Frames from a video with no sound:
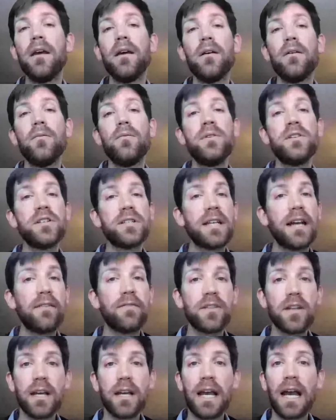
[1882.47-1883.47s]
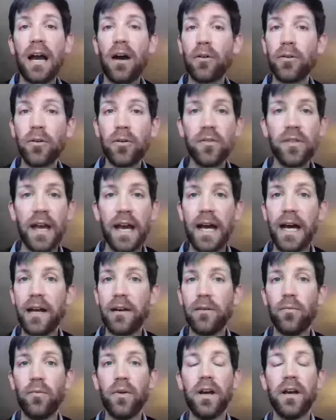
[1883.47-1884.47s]
We just have to counter
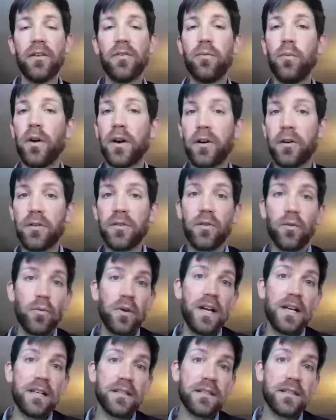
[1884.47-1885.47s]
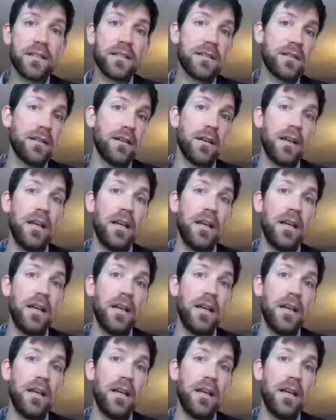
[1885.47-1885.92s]
that with what are the risks,